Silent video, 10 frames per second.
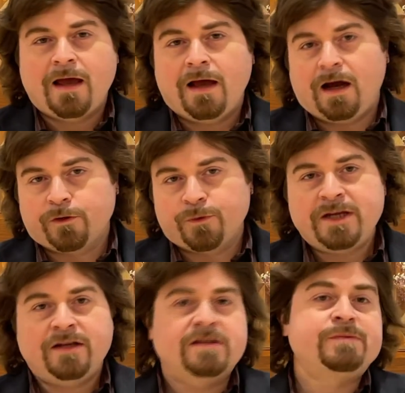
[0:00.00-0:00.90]
Our
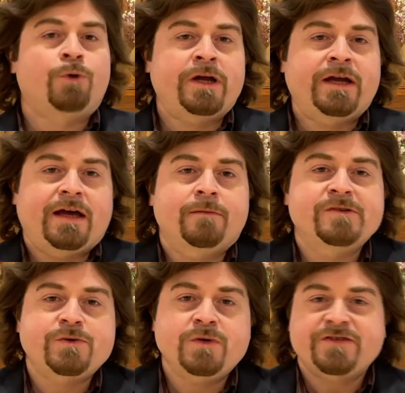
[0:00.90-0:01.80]
reading this morning comes
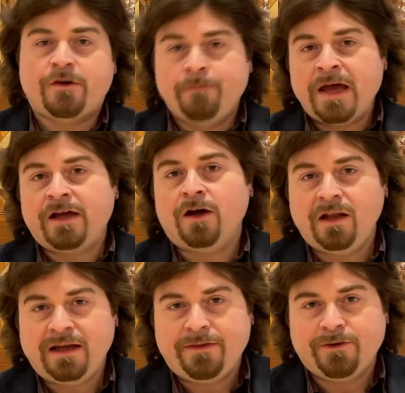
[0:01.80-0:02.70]
to us from my
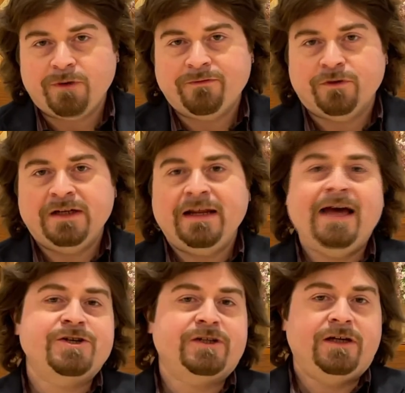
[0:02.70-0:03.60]
colleague, the Reverend
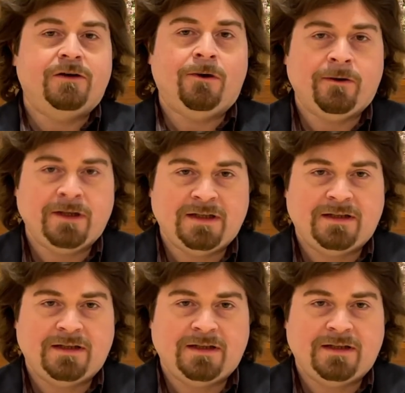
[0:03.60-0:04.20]
Ashley Horan.